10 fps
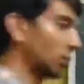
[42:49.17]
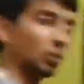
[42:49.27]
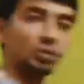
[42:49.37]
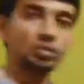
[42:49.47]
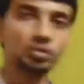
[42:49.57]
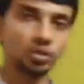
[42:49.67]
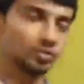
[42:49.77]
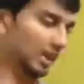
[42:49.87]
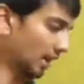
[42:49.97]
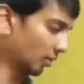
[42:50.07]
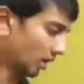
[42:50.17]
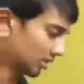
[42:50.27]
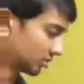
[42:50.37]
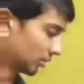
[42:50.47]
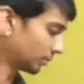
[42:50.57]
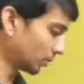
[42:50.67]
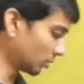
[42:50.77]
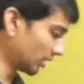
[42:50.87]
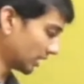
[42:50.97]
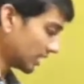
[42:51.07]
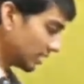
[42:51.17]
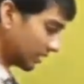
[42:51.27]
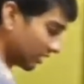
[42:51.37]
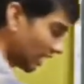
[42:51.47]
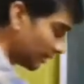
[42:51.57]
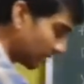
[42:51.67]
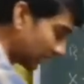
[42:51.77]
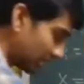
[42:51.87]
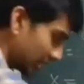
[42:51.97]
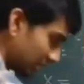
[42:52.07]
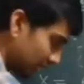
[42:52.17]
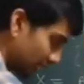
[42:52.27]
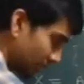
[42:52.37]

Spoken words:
2. So we have also proved gamma 1 is